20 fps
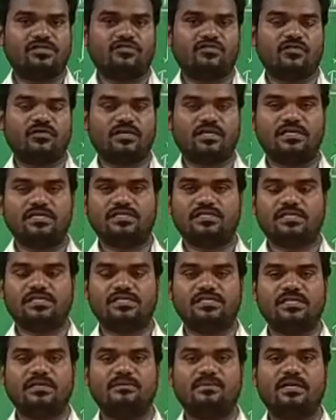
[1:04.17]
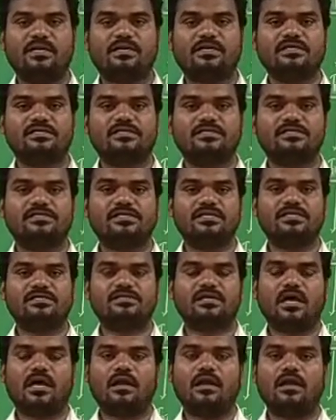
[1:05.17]
14 16-bit registers,
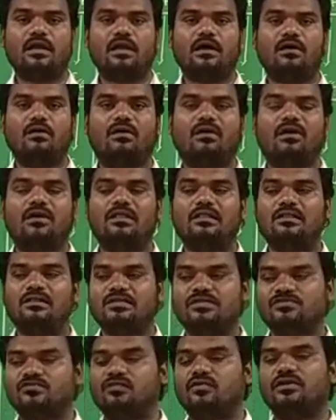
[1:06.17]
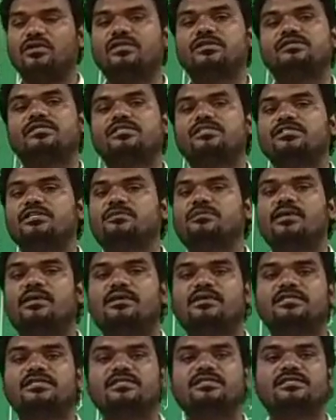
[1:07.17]
and all these 14 16-bit
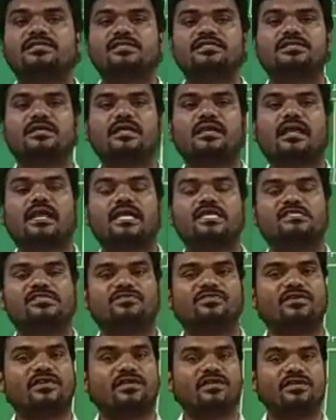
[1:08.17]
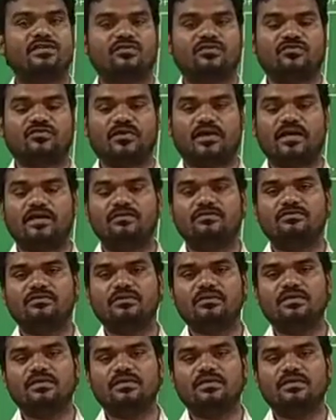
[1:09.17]
registers are classified into 5: